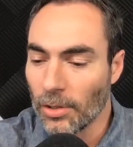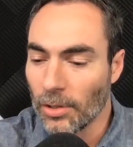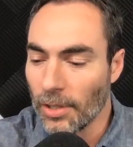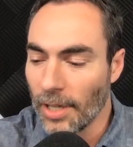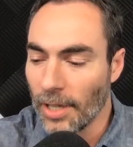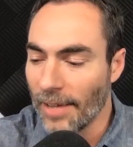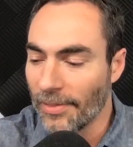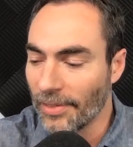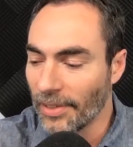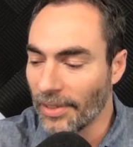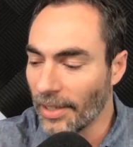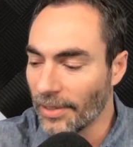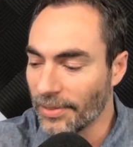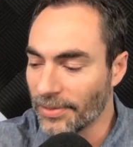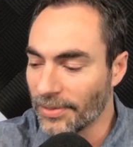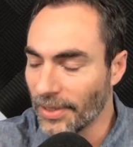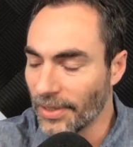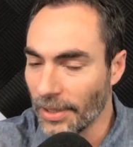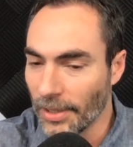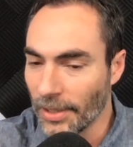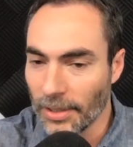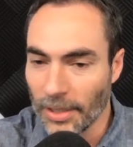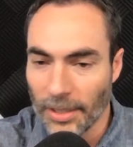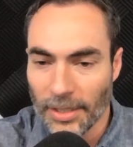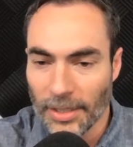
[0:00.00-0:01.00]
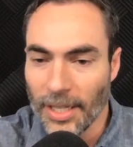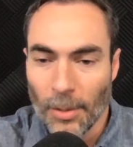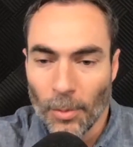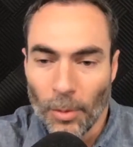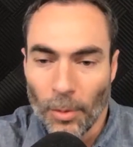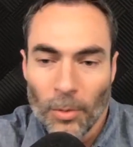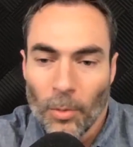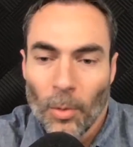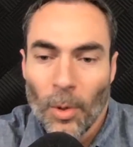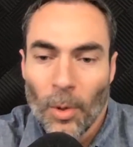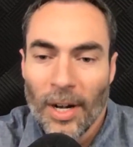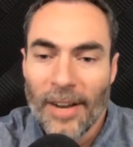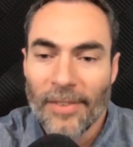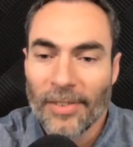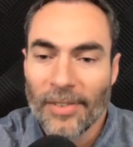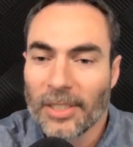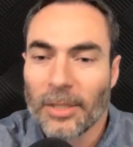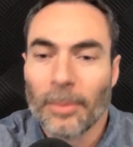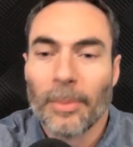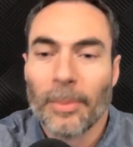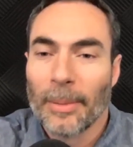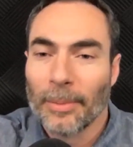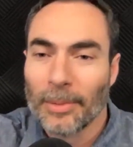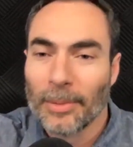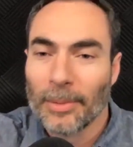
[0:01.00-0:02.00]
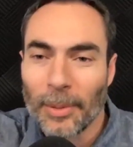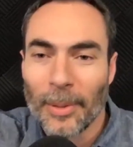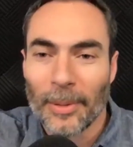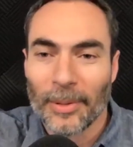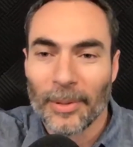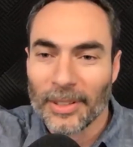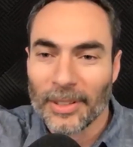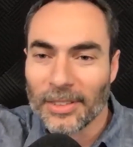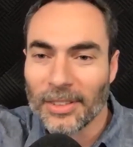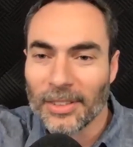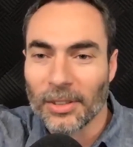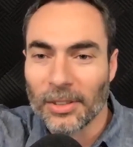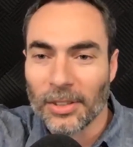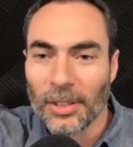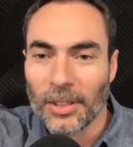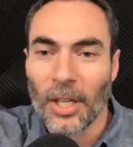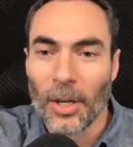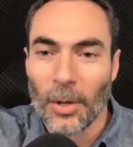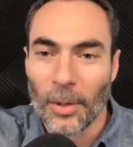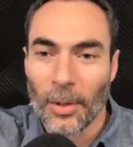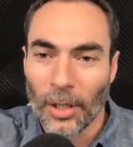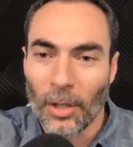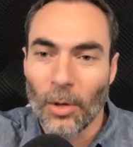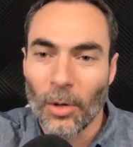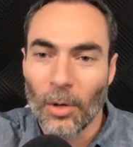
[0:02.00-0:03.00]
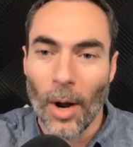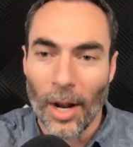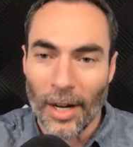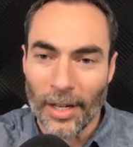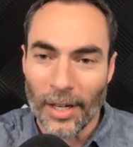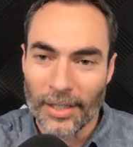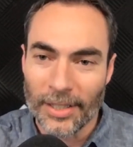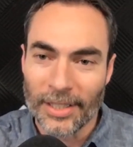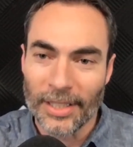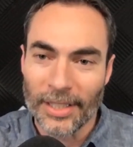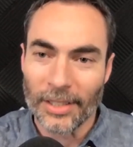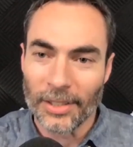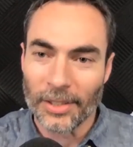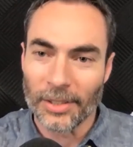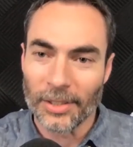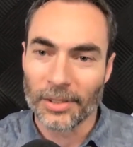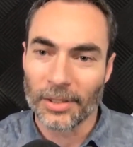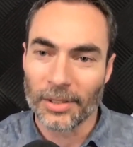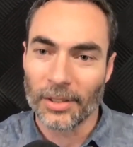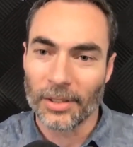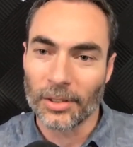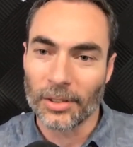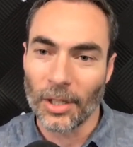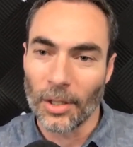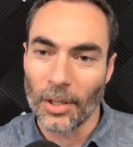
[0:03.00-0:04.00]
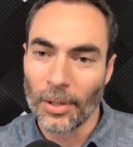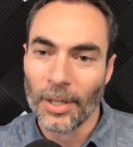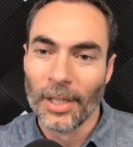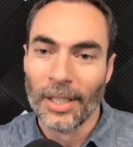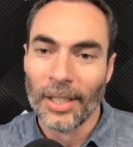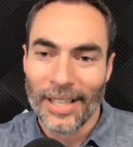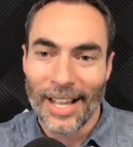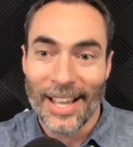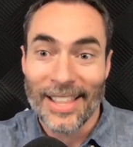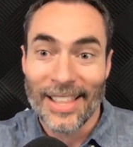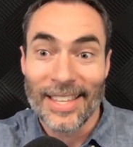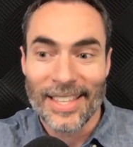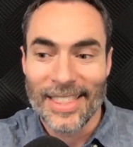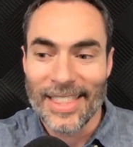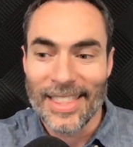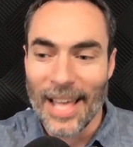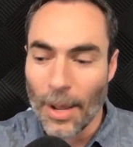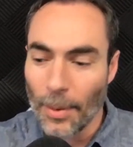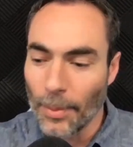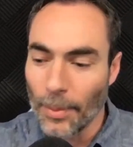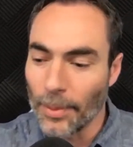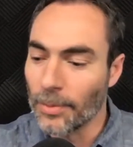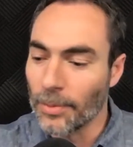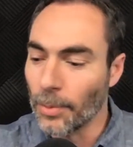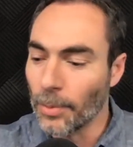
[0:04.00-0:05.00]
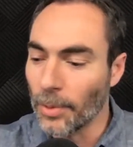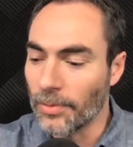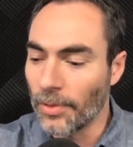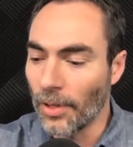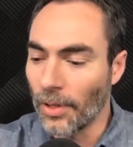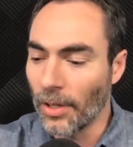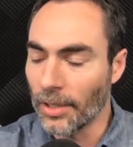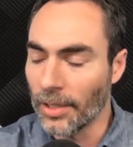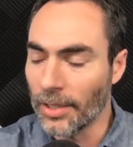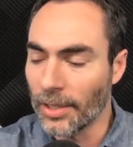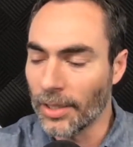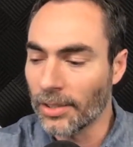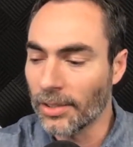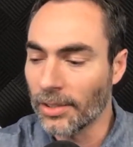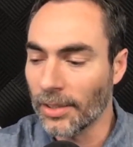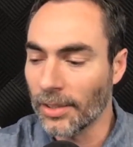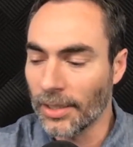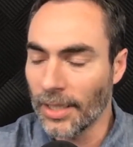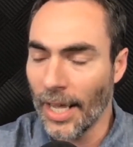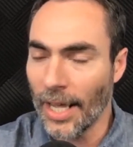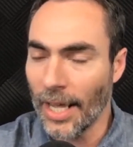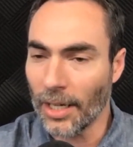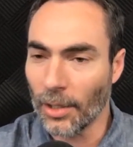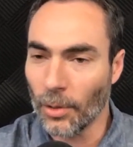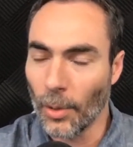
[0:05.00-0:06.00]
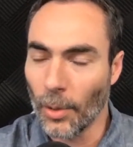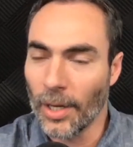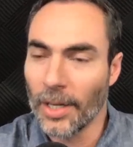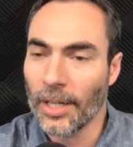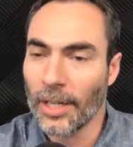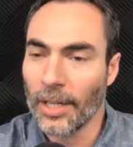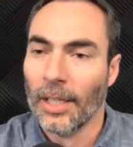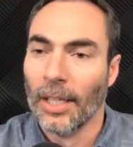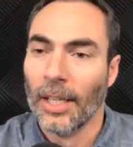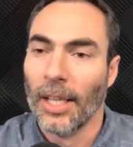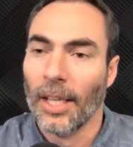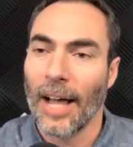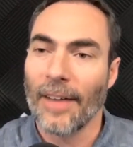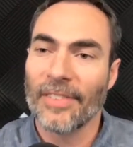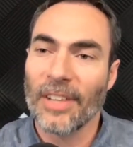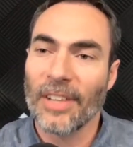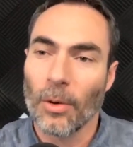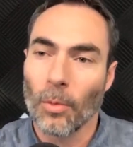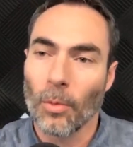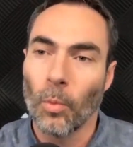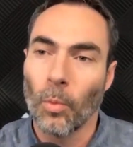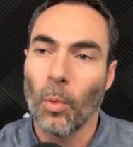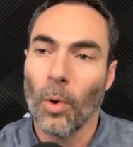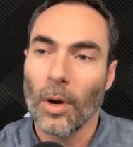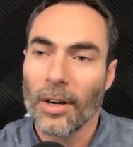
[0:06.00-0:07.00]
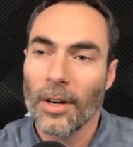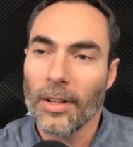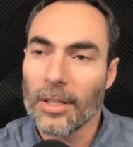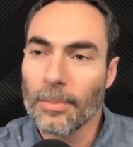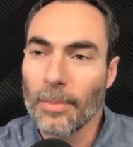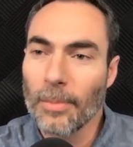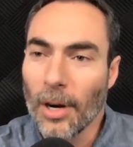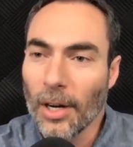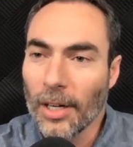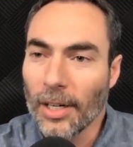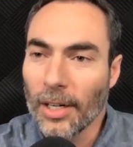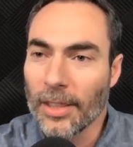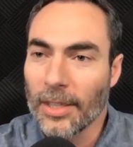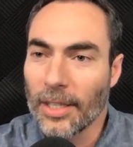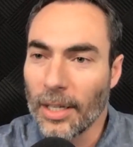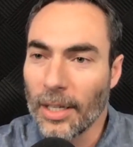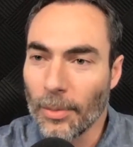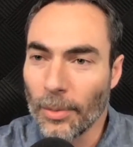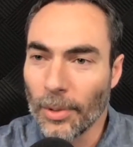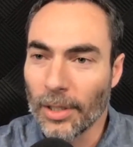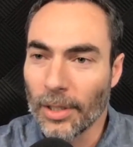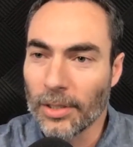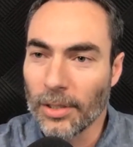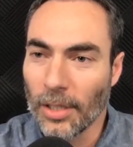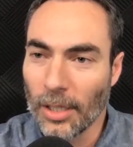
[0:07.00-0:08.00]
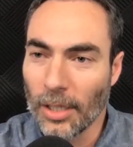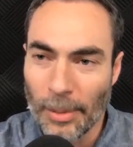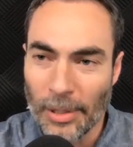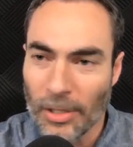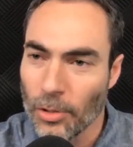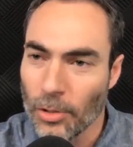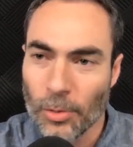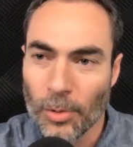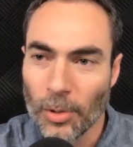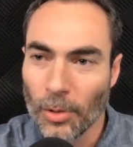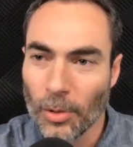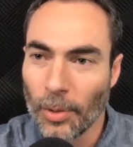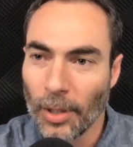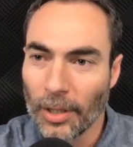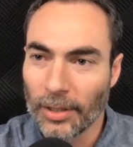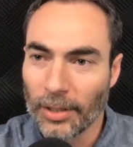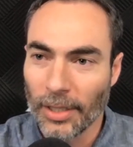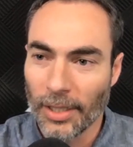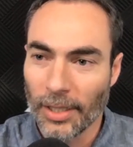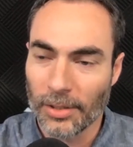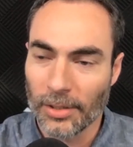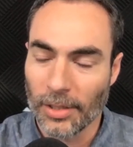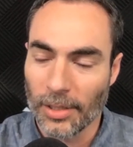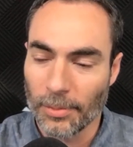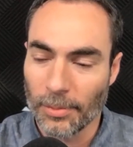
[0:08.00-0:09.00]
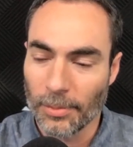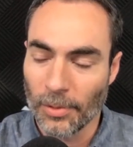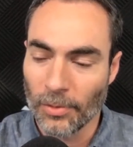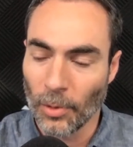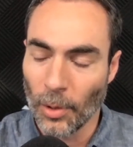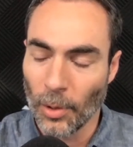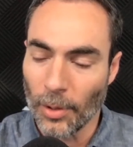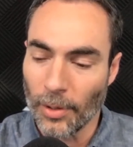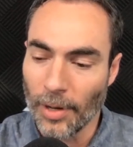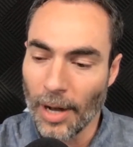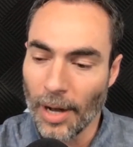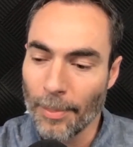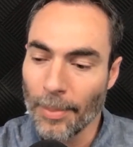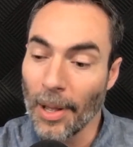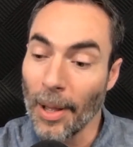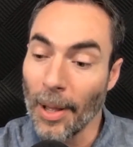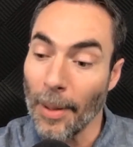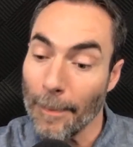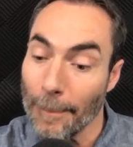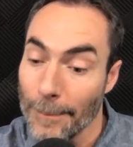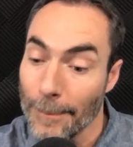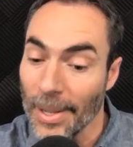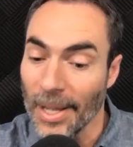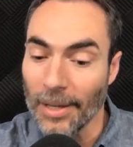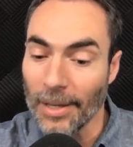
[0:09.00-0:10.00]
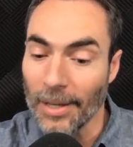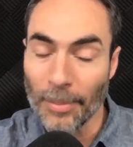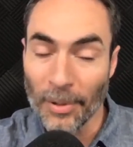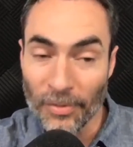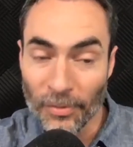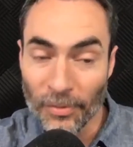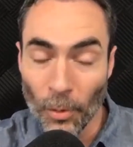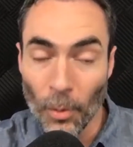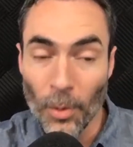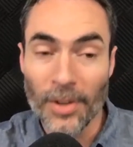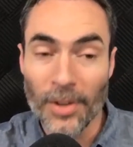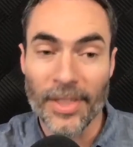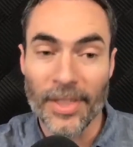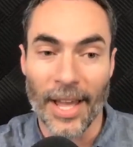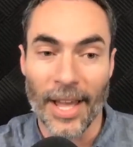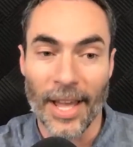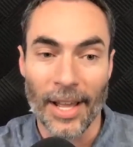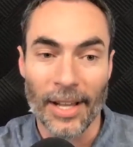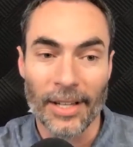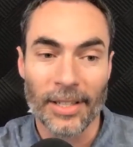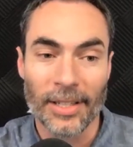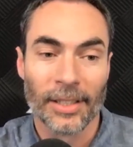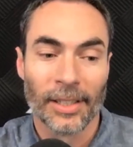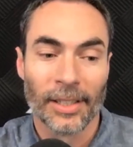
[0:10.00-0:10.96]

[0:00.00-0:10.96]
you have enough net worth, whatever, to be able to go and acquire deals. And so I think that would fall into this category. I've got one other marketing thing I want to talk about just real quickly as before we wrap up. But before that,